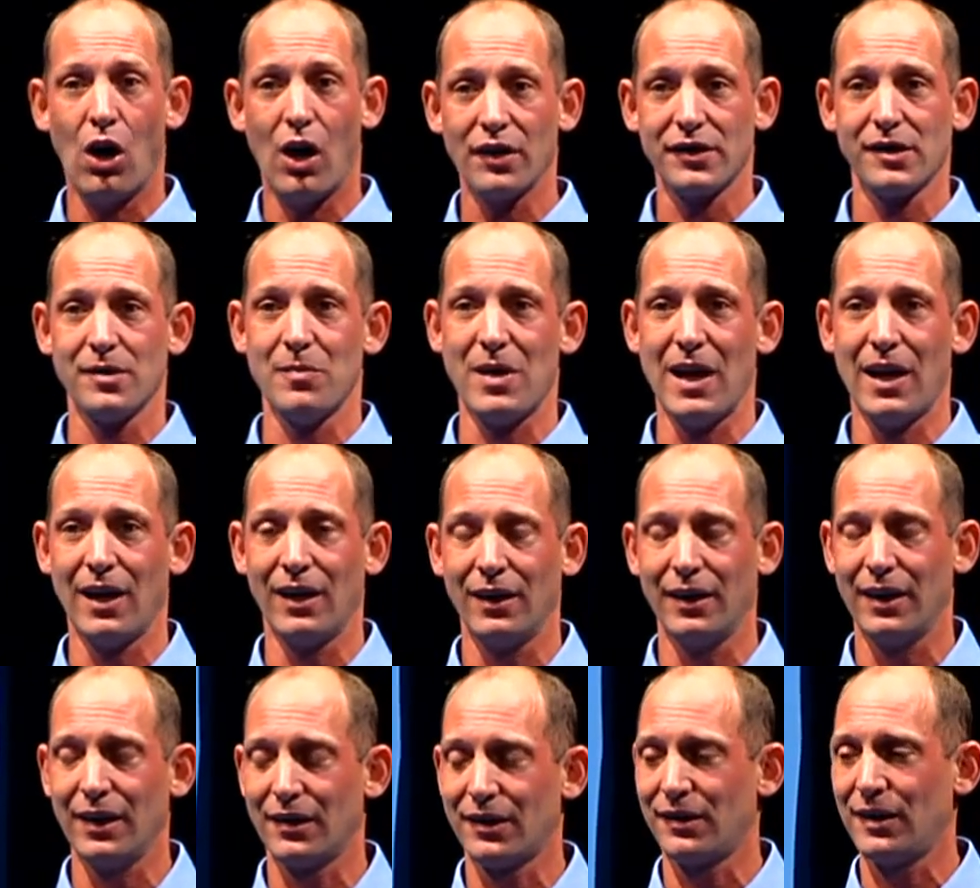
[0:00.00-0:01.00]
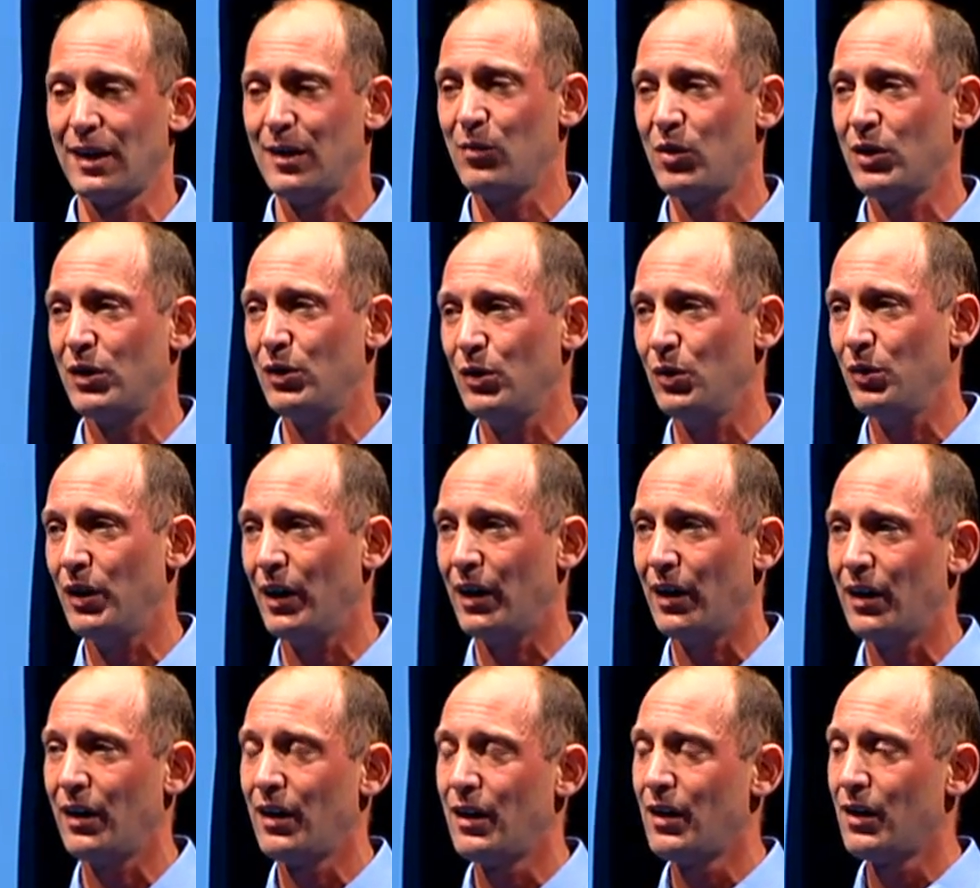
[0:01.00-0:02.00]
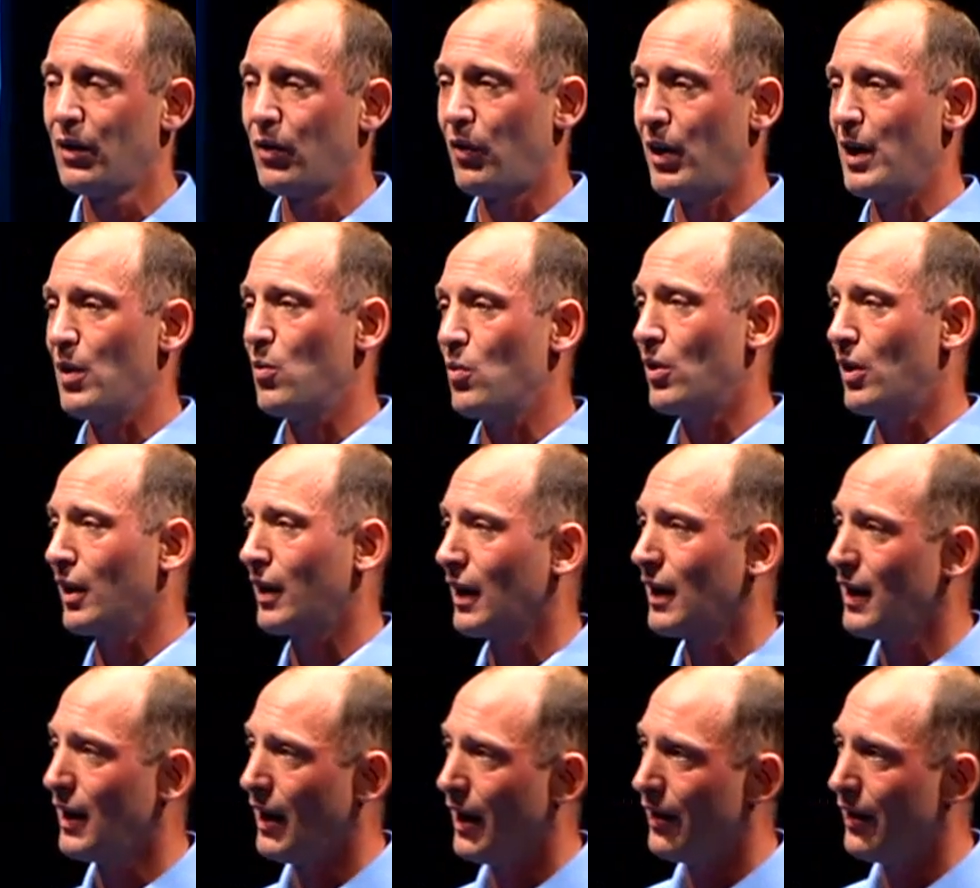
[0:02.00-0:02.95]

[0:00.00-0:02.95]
awesome analytics team could do their great work.